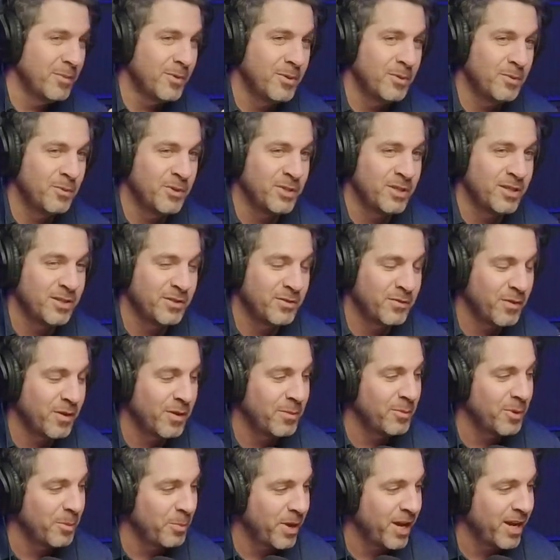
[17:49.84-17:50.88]
which is
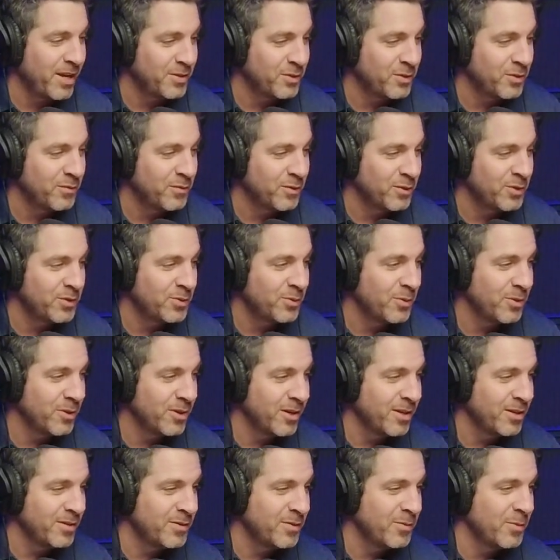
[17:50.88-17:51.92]
from the Passover
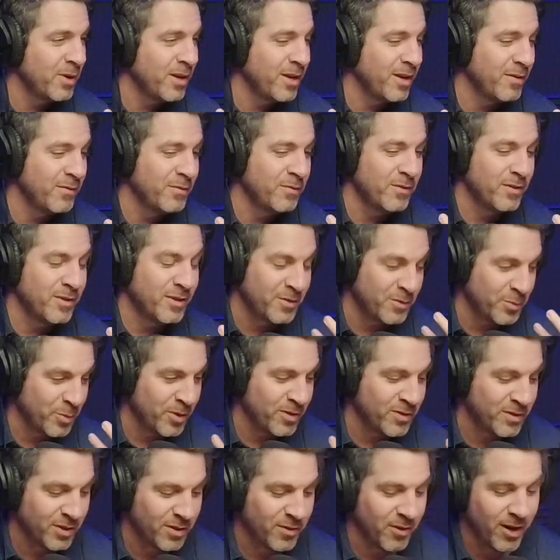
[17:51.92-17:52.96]
story. It's a way of
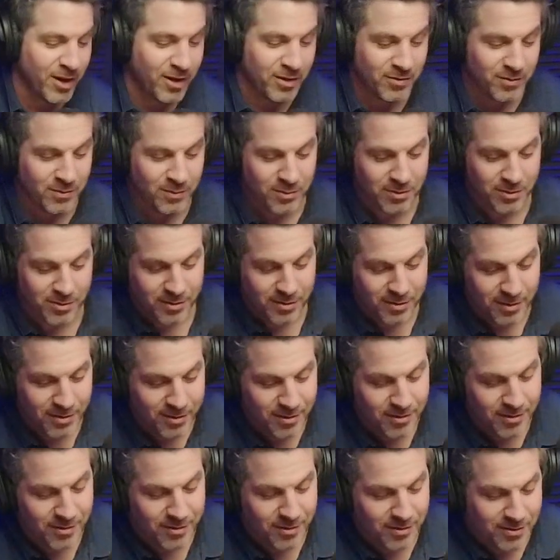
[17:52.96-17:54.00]
expressing gratitude.
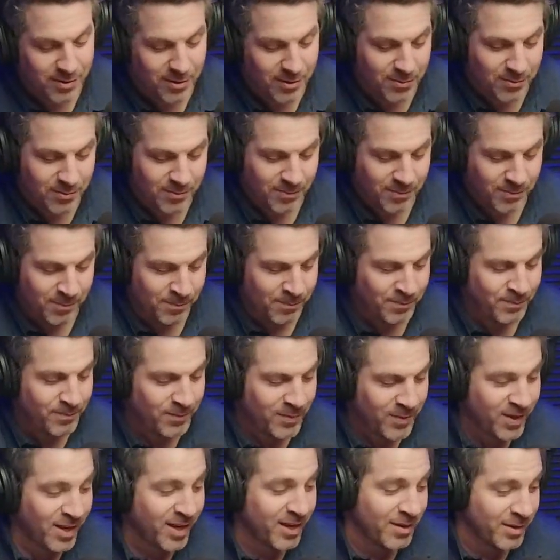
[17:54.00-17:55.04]
So
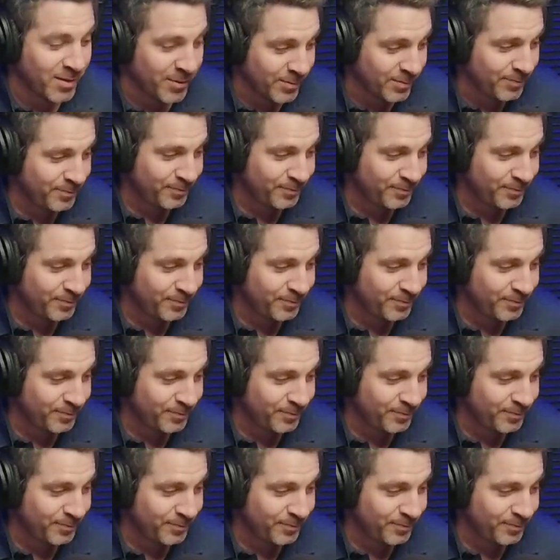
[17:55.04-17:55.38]
thank you.